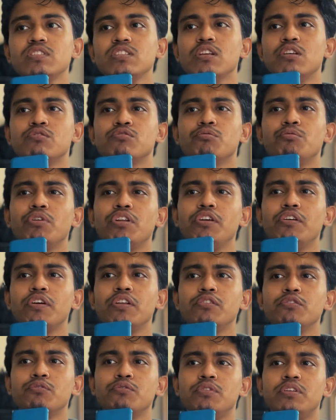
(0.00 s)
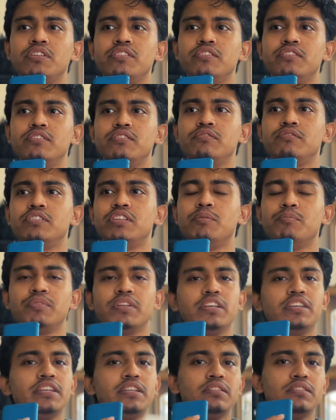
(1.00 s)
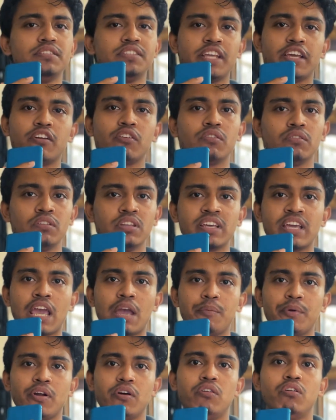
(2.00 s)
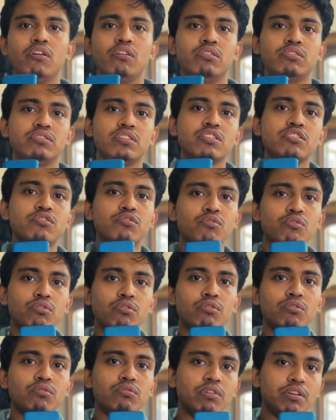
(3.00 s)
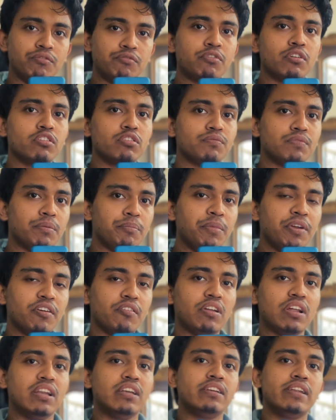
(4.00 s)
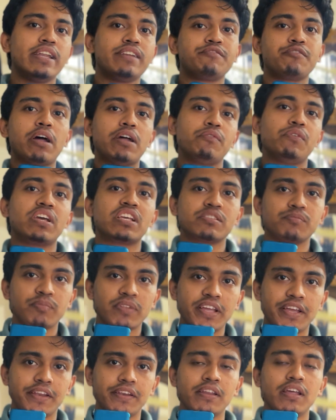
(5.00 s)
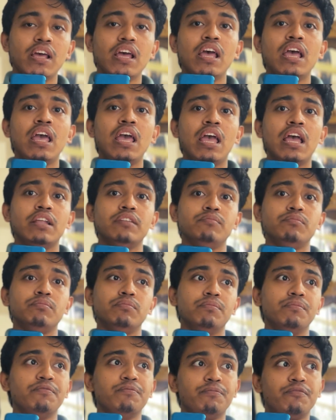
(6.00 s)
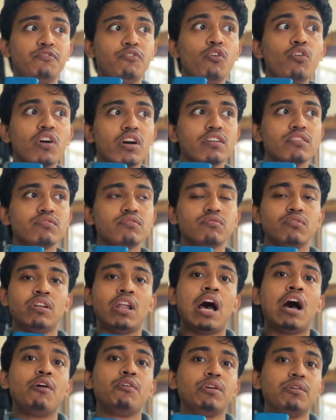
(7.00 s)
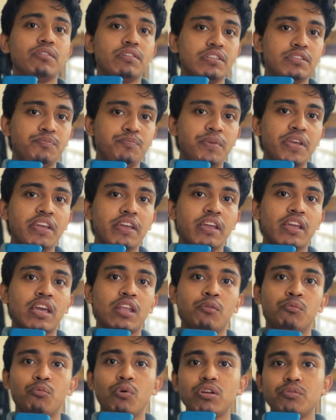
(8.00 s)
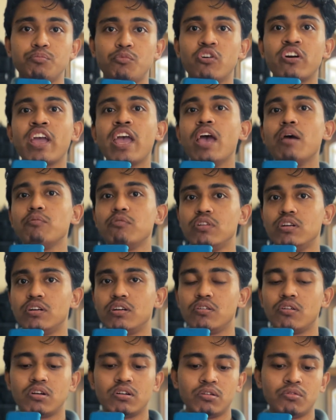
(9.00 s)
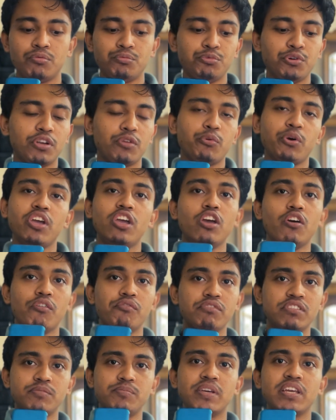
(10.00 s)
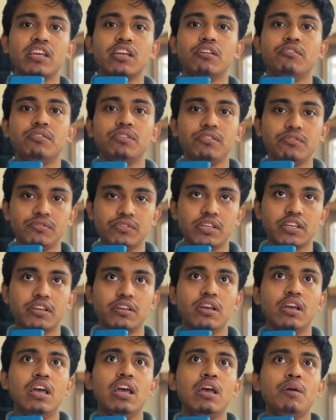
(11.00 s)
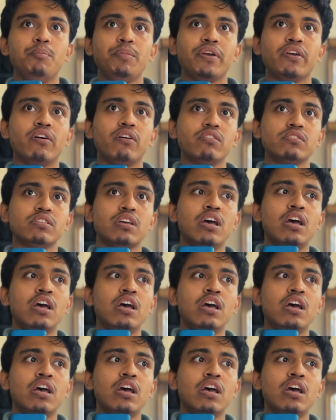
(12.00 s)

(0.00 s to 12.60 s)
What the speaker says: So what you can do is simply take on the camera or just go in front of the mirror and try to explain and focus on how you're speaking and what vocabulary or what way of speaking you're using, because